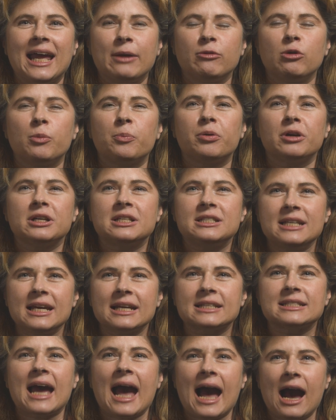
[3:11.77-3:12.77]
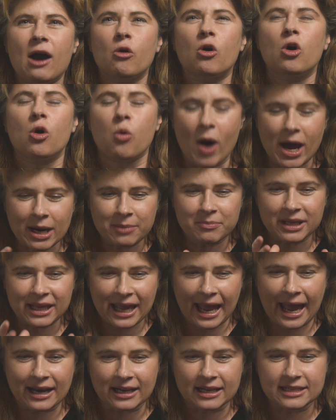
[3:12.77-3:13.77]
It will predict how quantum
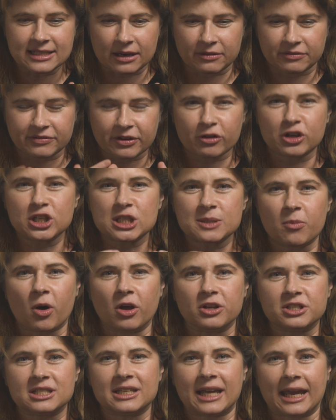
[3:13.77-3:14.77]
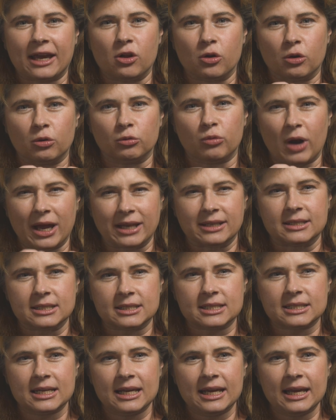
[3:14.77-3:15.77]
mechanics at a very small scale
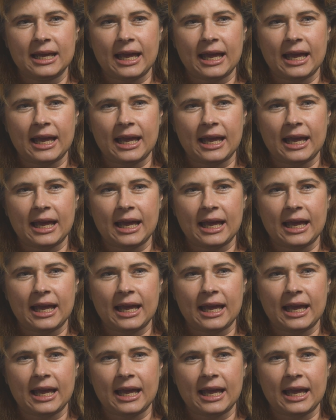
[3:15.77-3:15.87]
runs.